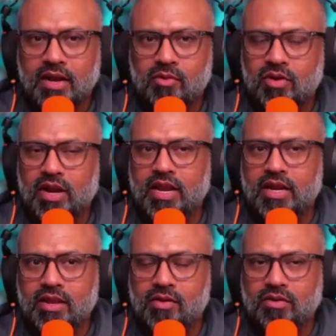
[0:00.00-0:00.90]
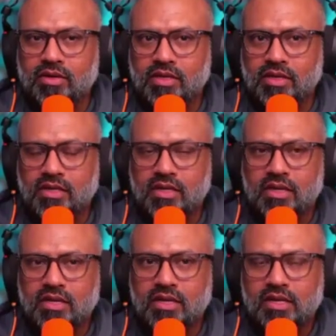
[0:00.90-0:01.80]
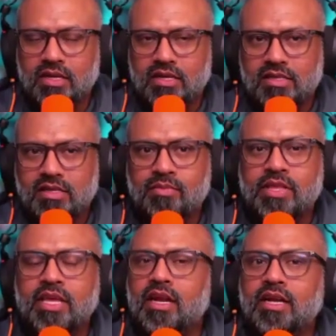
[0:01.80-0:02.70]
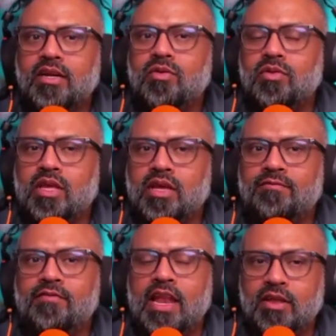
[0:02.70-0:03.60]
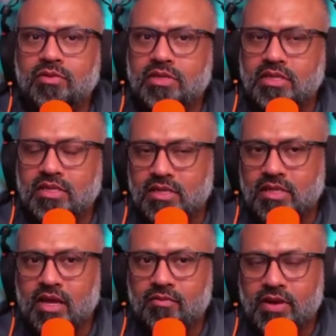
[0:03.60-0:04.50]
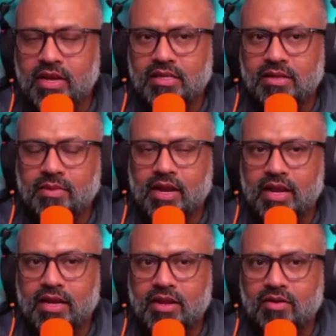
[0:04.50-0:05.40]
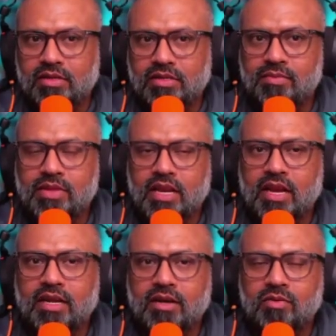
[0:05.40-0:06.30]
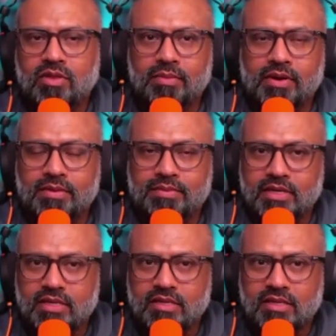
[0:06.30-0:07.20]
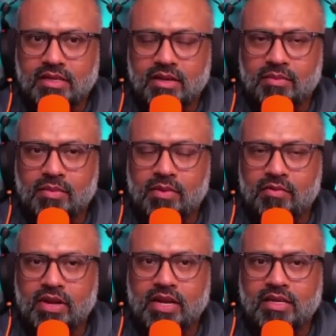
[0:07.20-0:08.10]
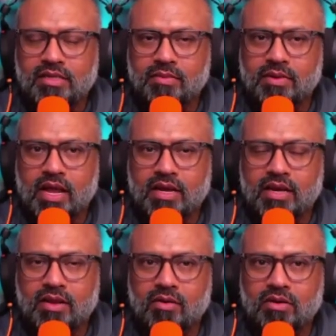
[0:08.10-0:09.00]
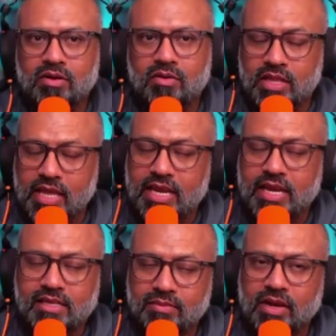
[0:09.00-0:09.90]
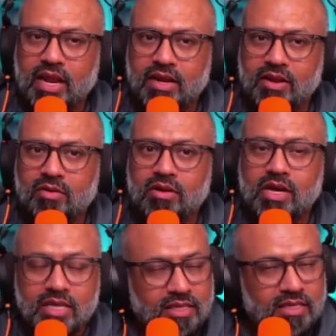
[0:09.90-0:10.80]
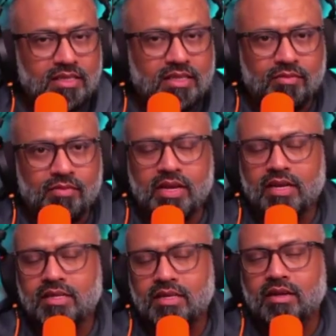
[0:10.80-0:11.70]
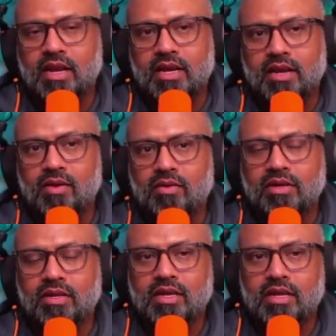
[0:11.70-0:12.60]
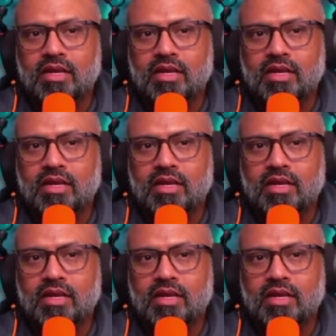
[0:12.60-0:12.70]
get more clarity on. Something related to their values that we need some clarity on. Something related to their purpose, maybe we need some clarity on. Or they need some clarity on us that we need clarity on